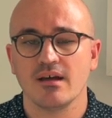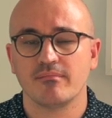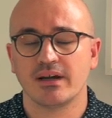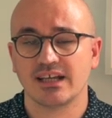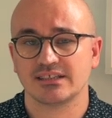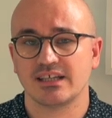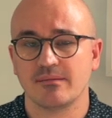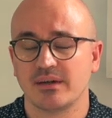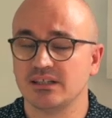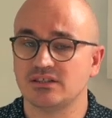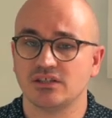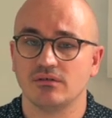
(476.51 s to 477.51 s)
My next tip
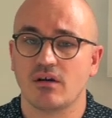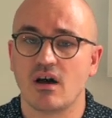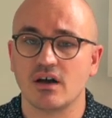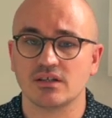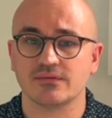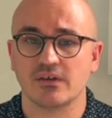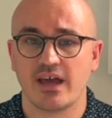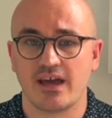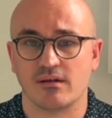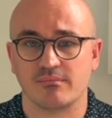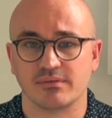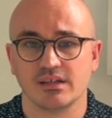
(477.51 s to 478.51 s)
is to ask for
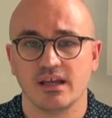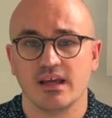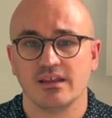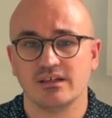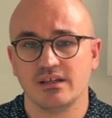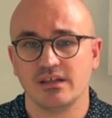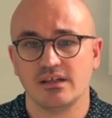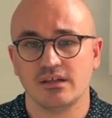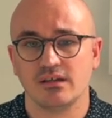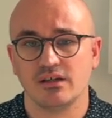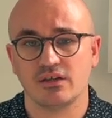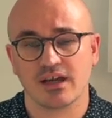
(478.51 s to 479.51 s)
help. The
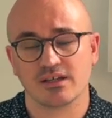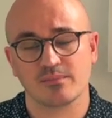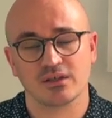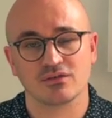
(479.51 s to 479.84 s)
UCAS personal